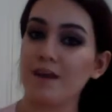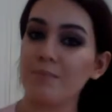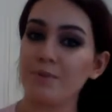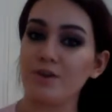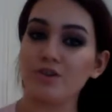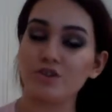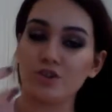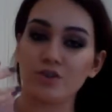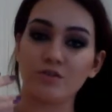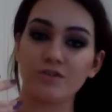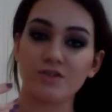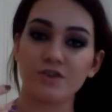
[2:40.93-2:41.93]
but you should
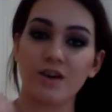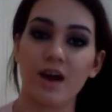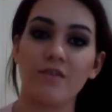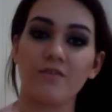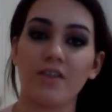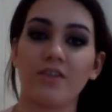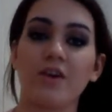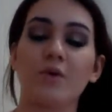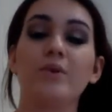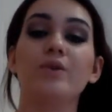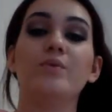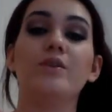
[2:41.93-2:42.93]
also have that thing where
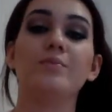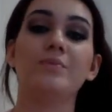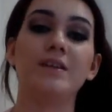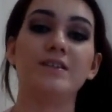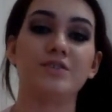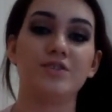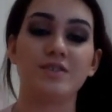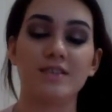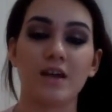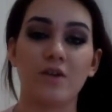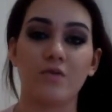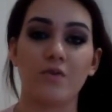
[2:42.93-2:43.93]
you want to please
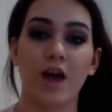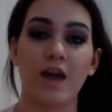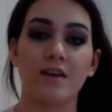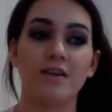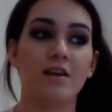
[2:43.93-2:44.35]
yourself, and